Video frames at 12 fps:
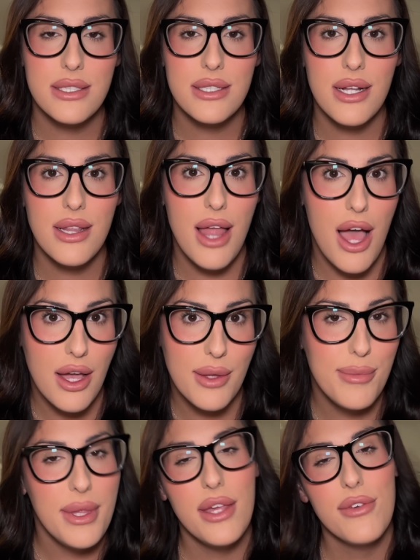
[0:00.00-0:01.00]
clock
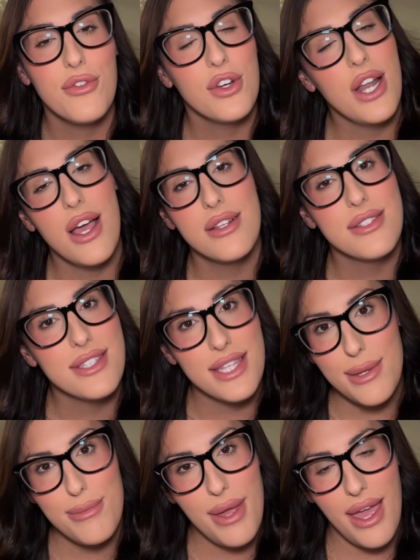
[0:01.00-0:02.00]
me for not
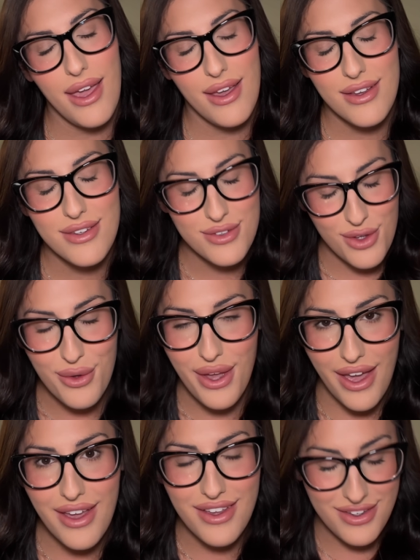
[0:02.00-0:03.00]
sleeping,
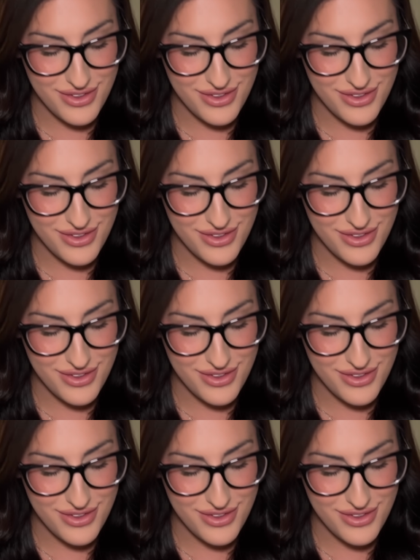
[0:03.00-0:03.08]
okay?